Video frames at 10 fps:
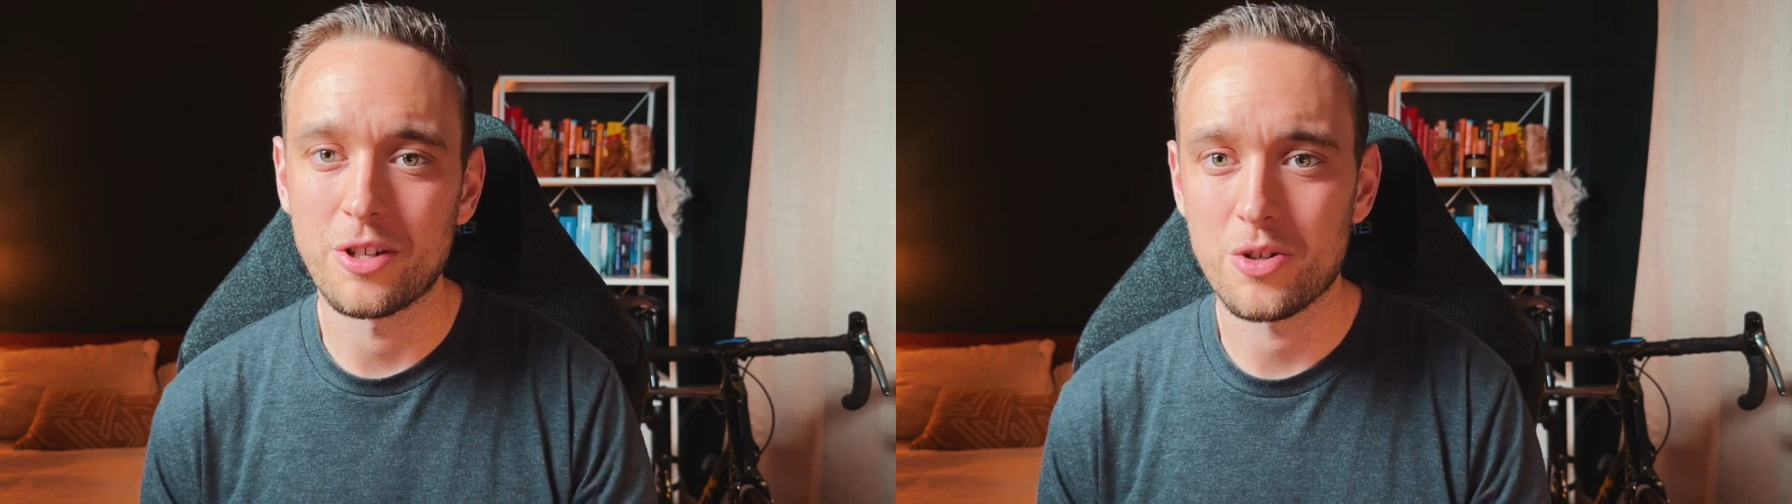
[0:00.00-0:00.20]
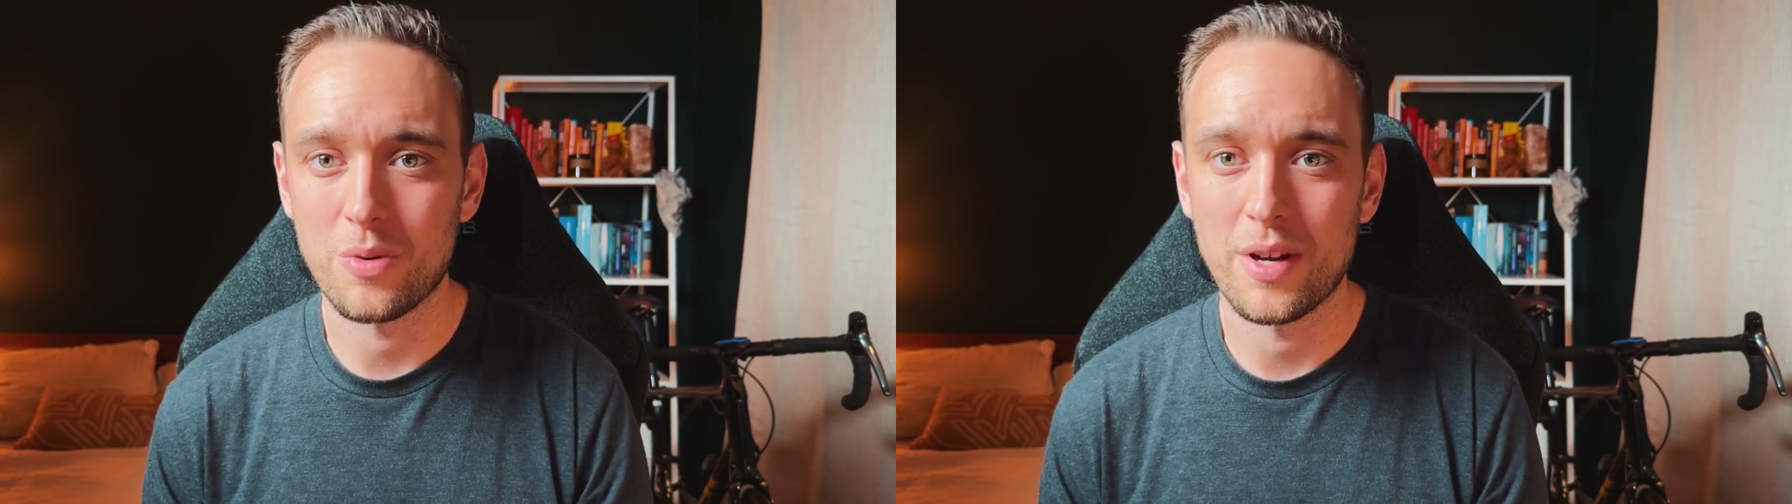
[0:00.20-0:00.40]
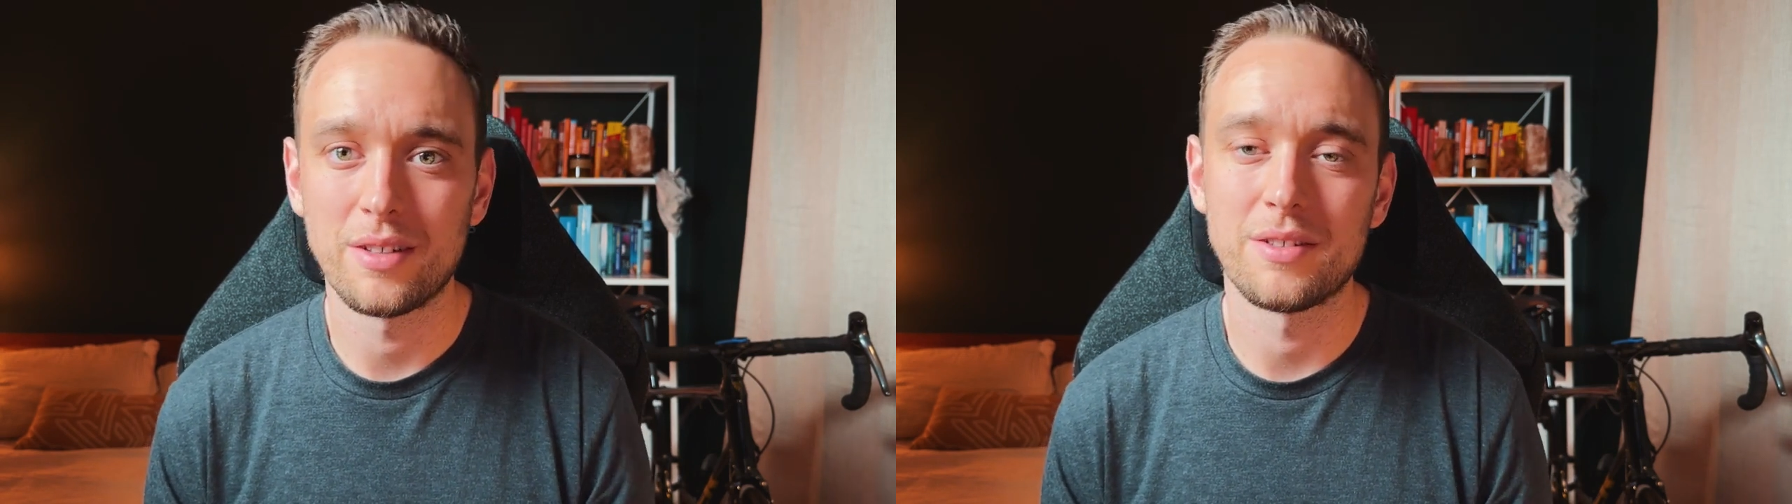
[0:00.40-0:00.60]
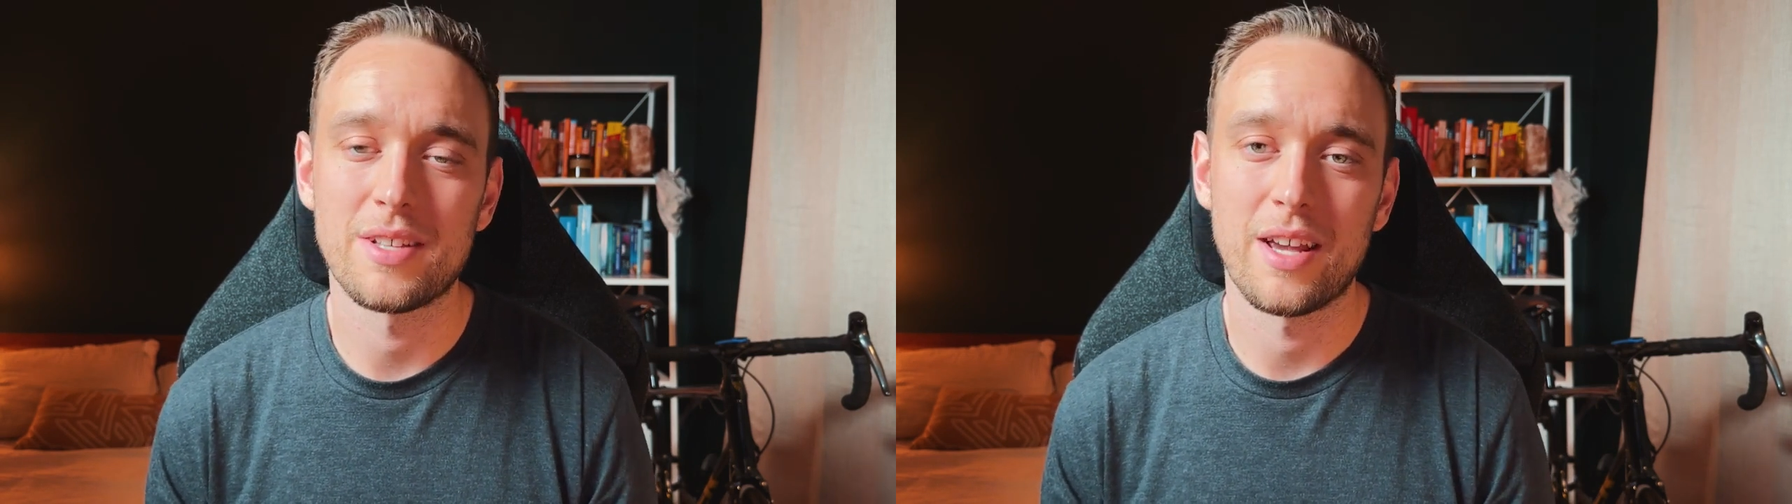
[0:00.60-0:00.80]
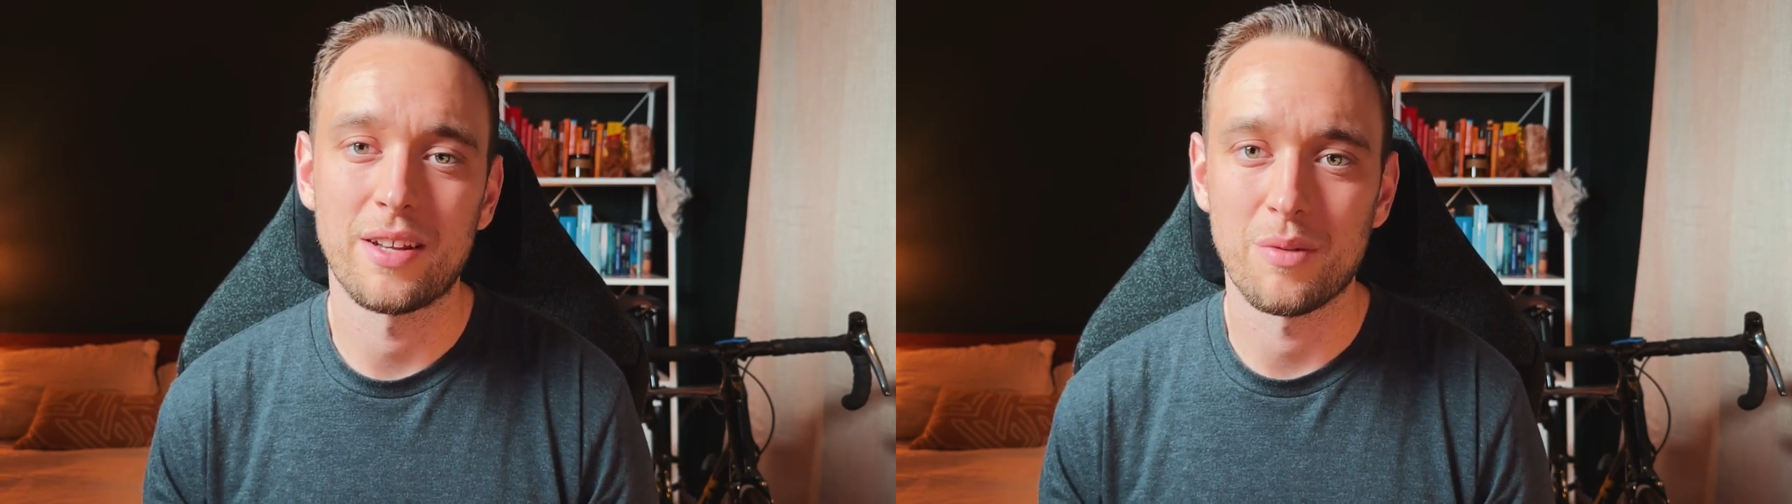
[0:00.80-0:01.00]

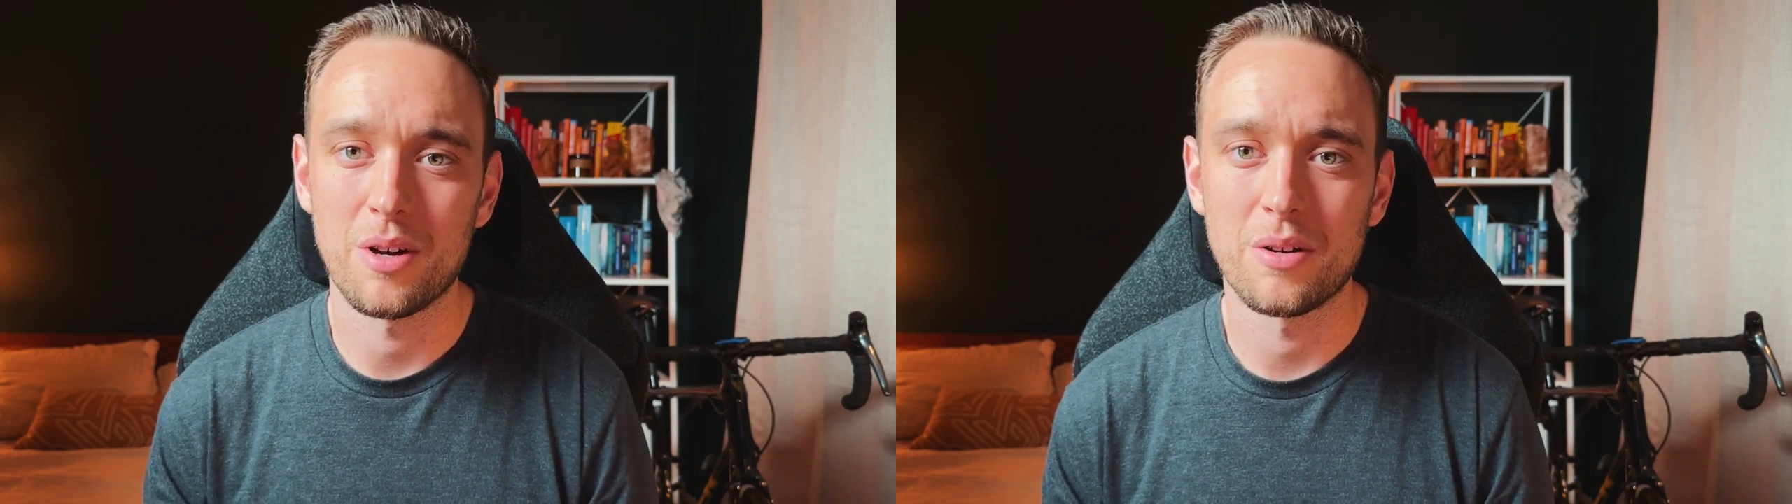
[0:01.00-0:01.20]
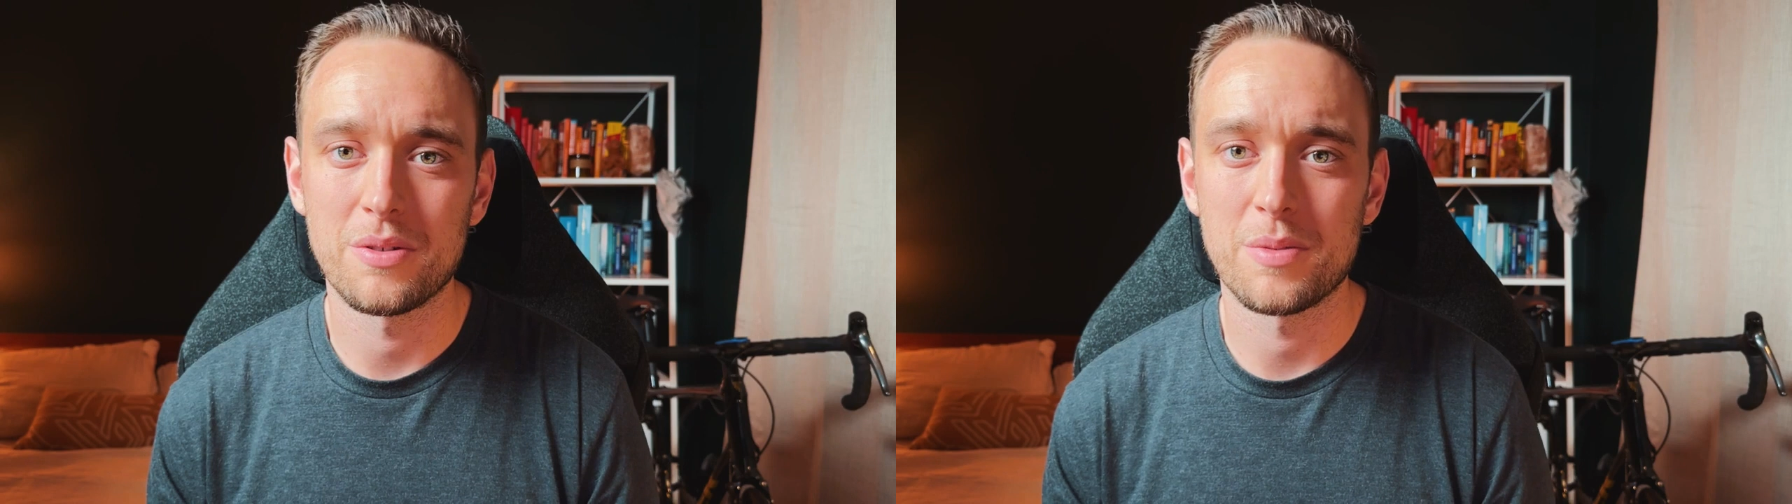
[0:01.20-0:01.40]
trails and roads,